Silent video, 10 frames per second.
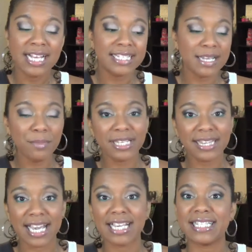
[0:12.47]
some of the
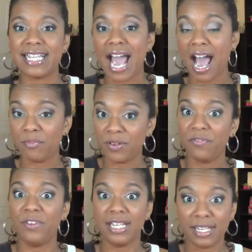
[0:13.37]
things that I've been
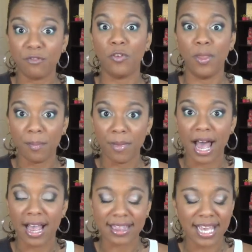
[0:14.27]
feeling for the
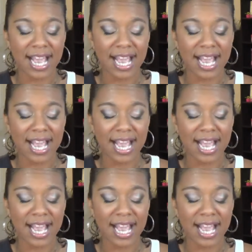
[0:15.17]
month.